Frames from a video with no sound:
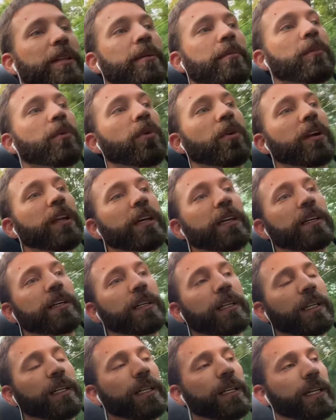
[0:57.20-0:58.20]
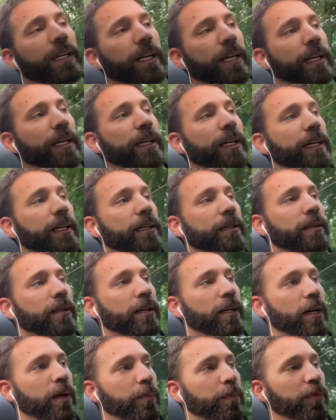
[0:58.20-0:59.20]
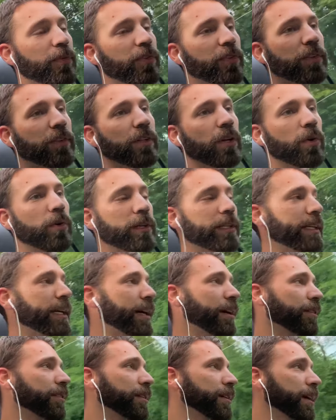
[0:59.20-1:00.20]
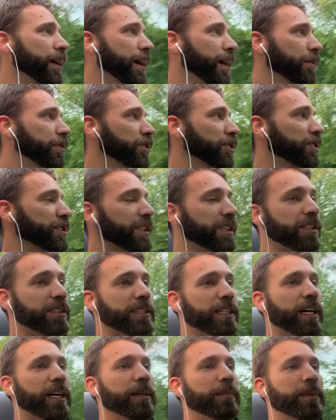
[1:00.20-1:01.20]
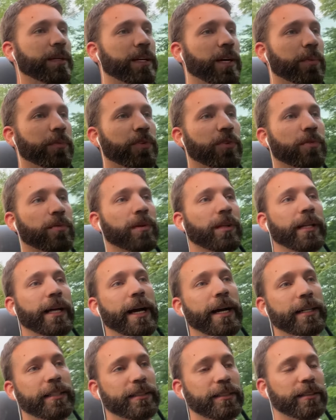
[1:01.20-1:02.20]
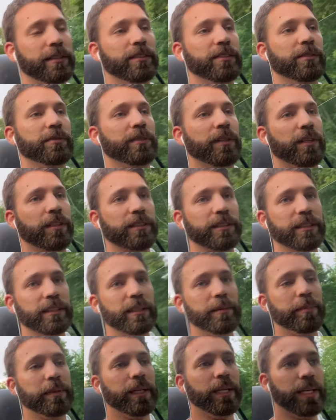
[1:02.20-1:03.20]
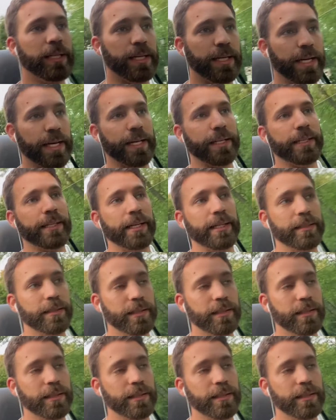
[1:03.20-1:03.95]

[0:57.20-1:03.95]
morning and helps lower down after dinner time and helps you relax to fall asleep at night.